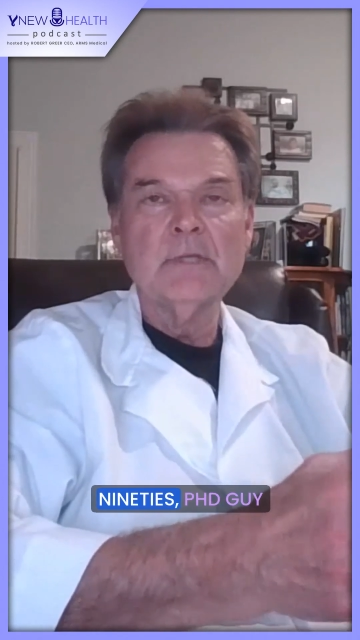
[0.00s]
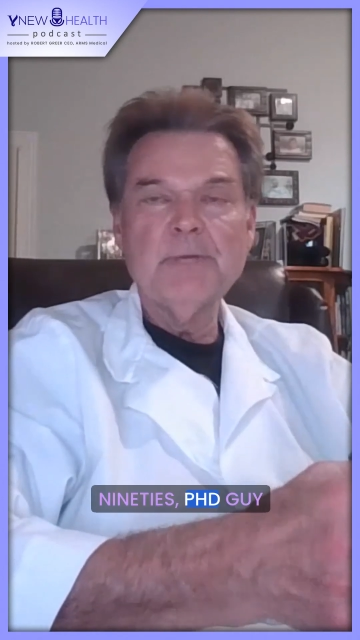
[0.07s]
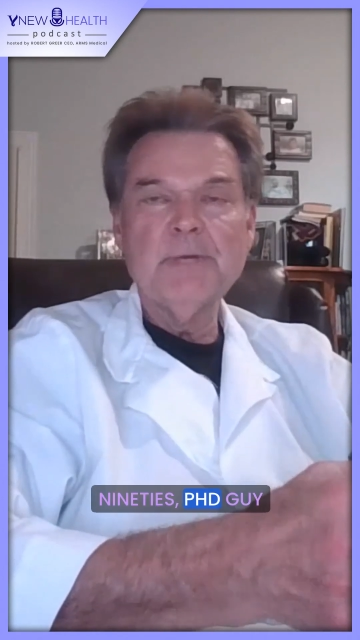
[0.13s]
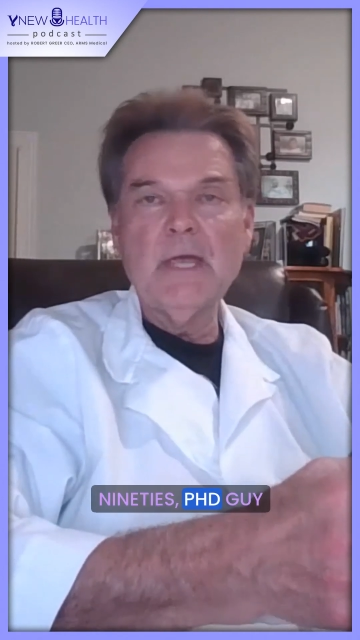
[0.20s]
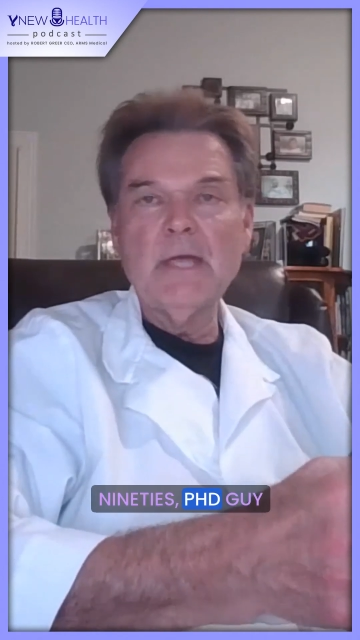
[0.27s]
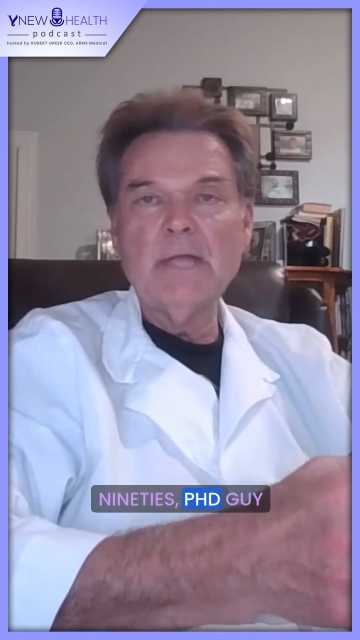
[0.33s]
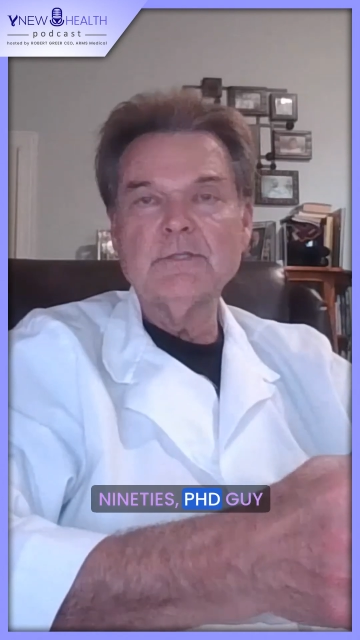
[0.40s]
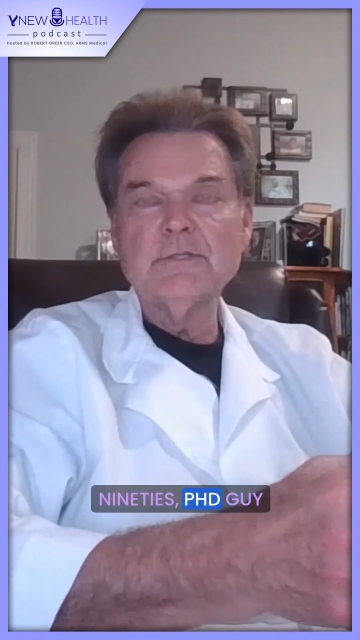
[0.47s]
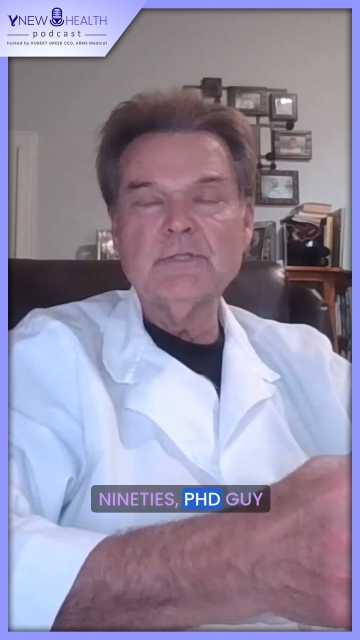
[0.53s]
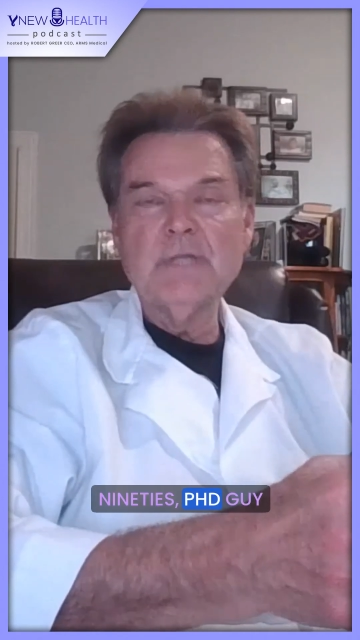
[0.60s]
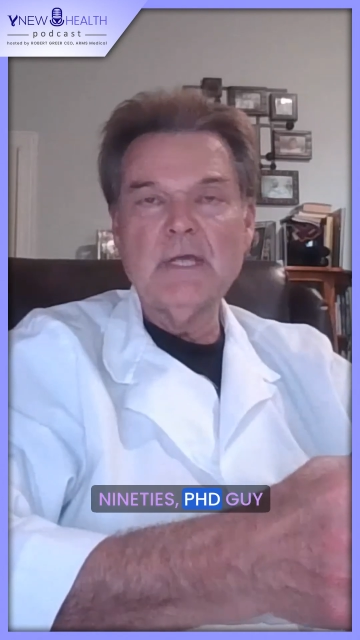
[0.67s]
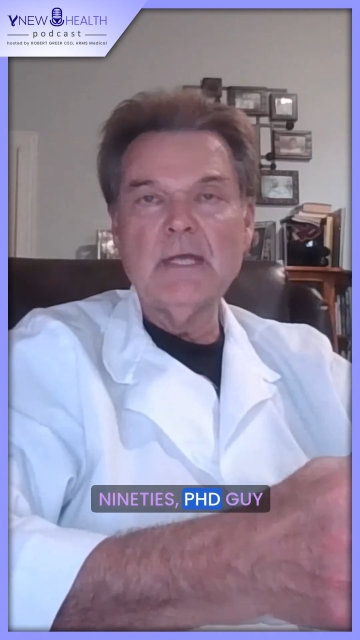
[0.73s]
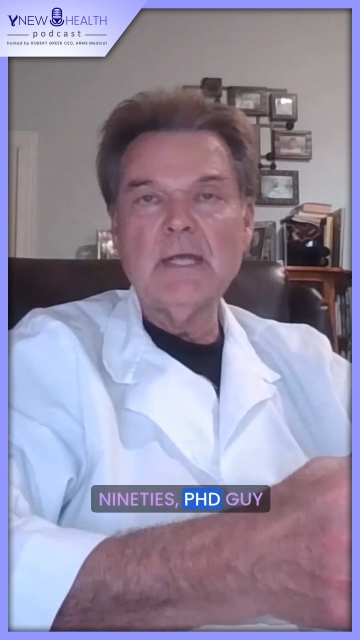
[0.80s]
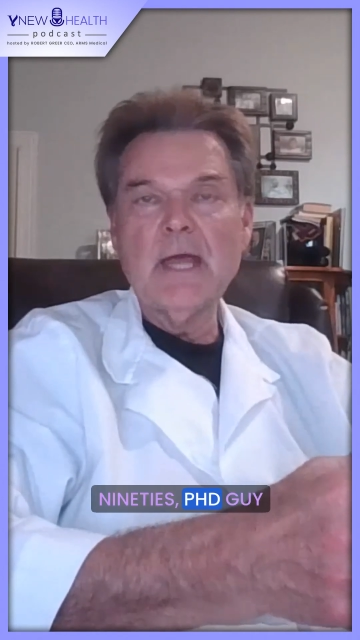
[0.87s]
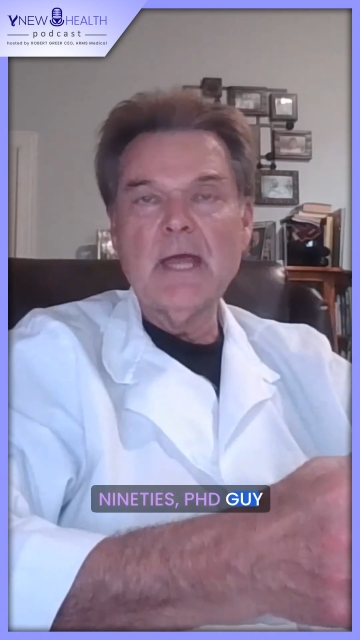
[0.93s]

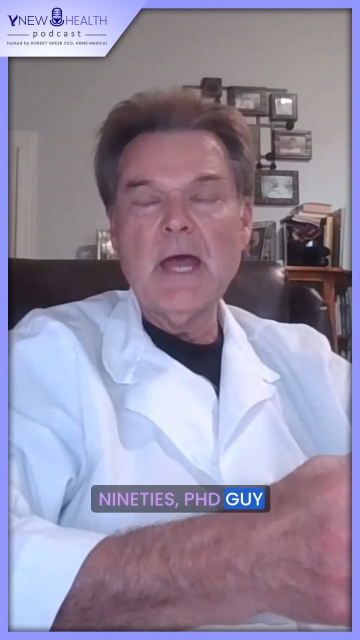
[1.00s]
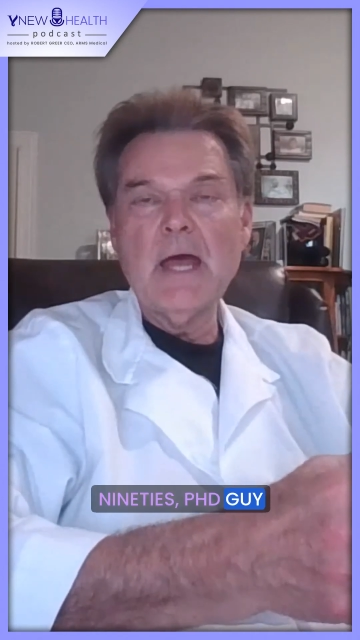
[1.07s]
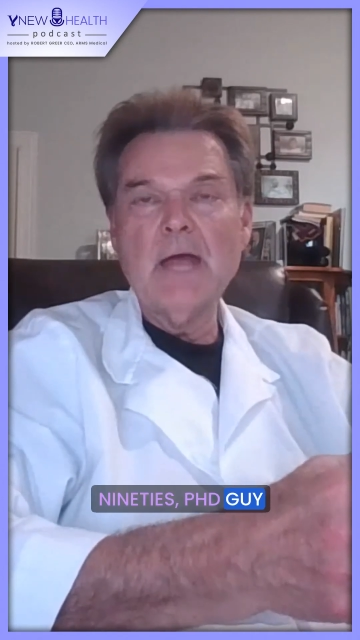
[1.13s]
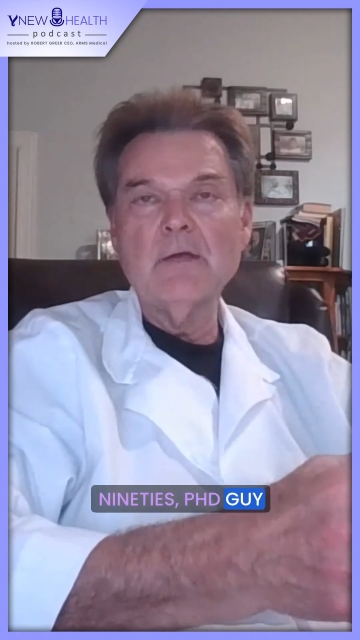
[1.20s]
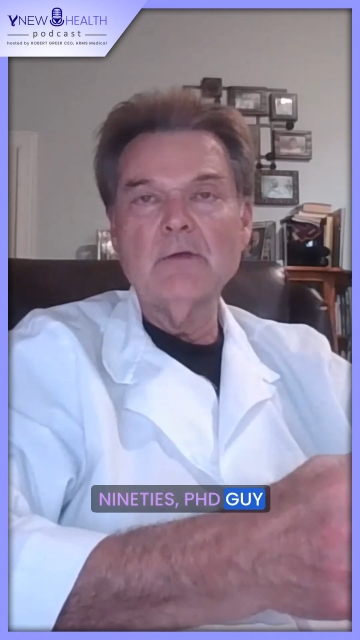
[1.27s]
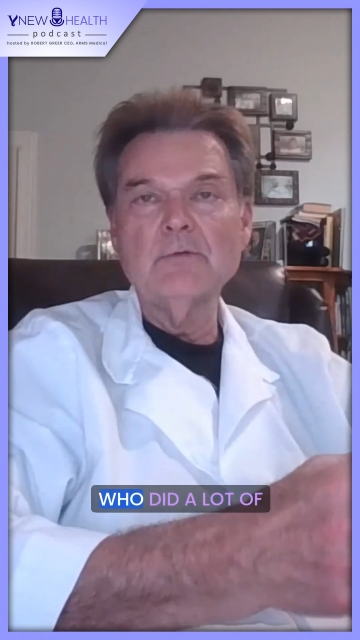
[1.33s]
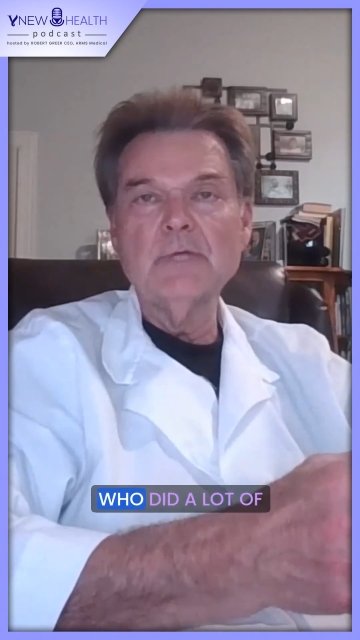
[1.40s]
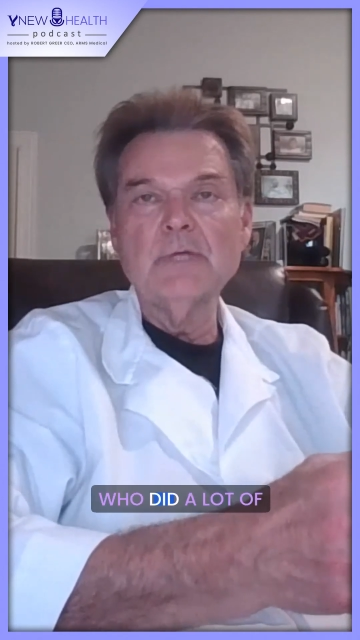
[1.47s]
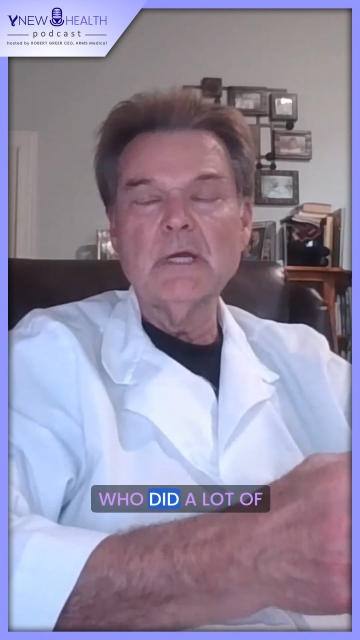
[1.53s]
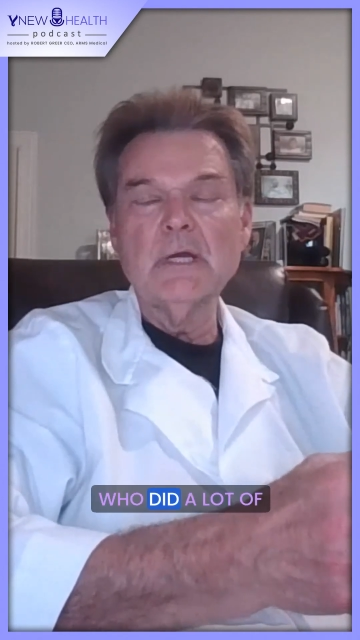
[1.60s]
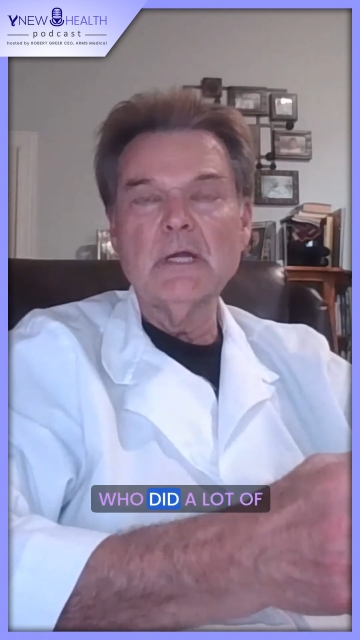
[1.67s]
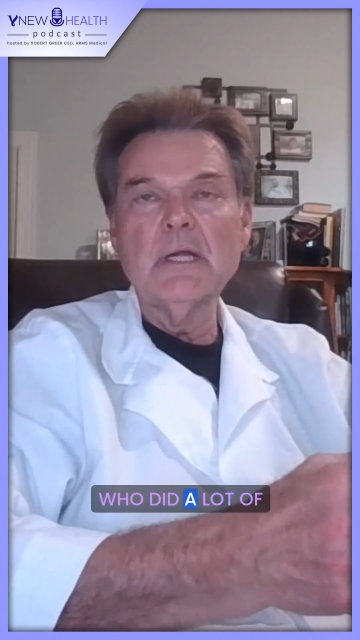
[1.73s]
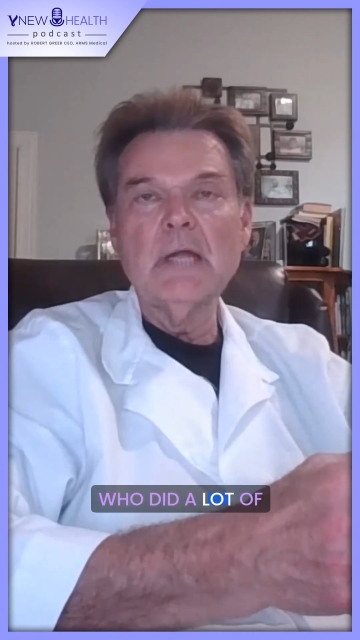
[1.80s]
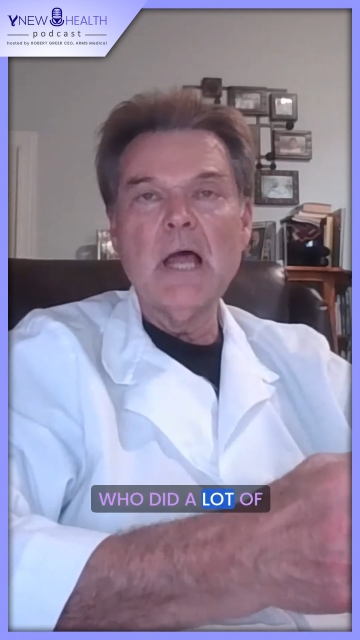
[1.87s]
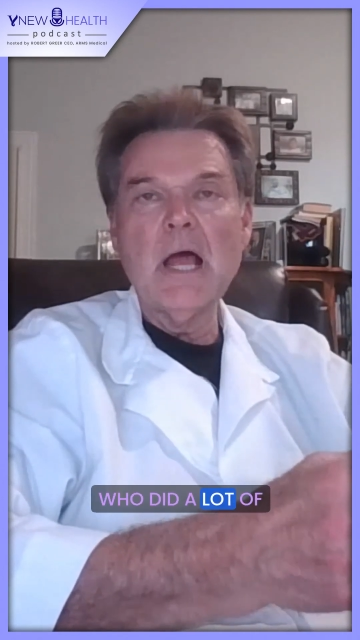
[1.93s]
PhD guy who did a
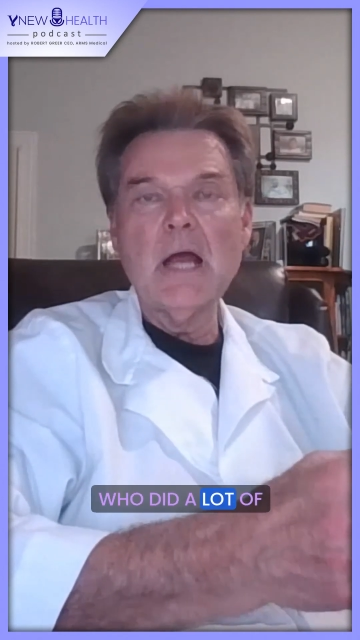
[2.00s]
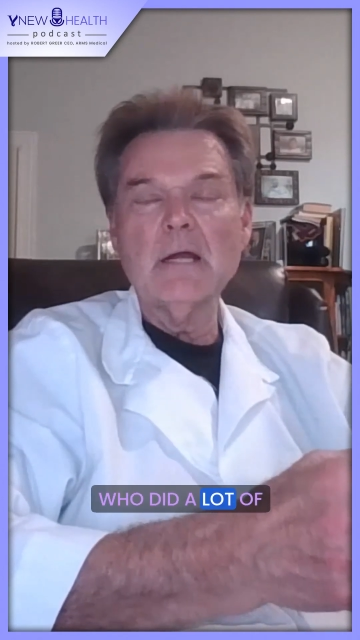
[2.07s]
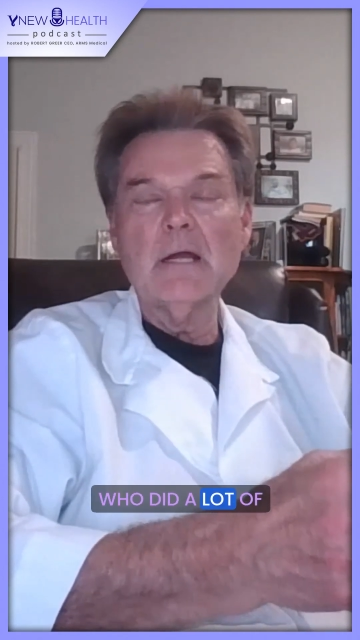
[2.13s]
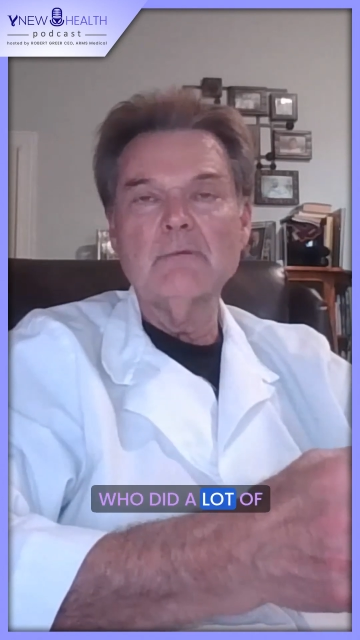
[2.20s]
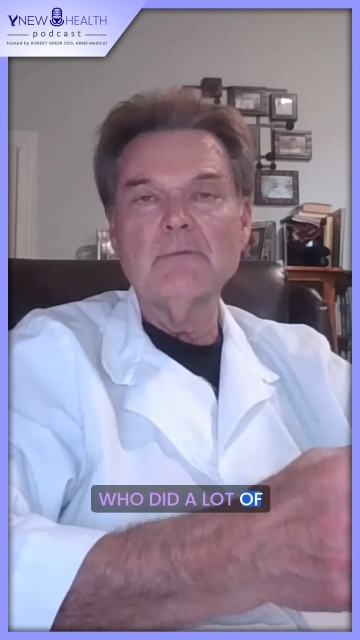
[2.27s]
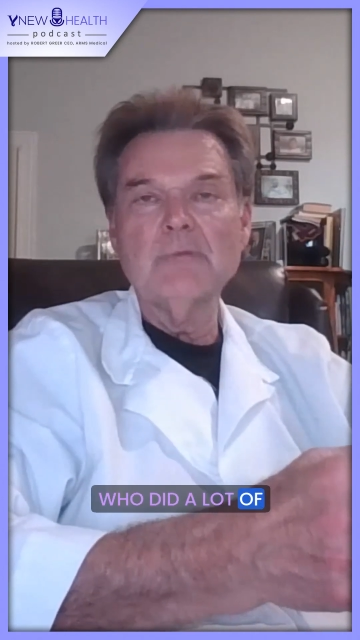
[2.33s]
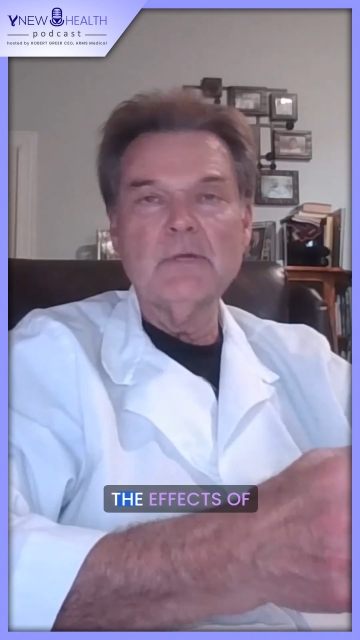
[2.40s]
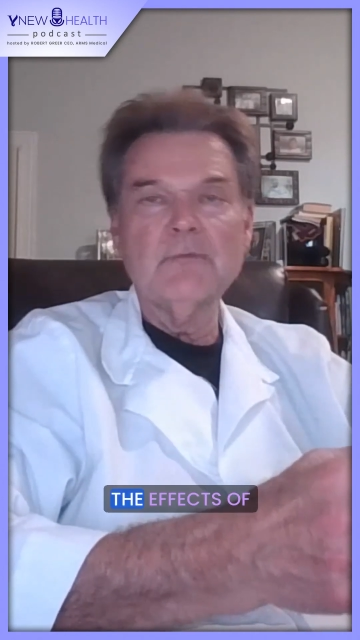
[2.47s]
lot of the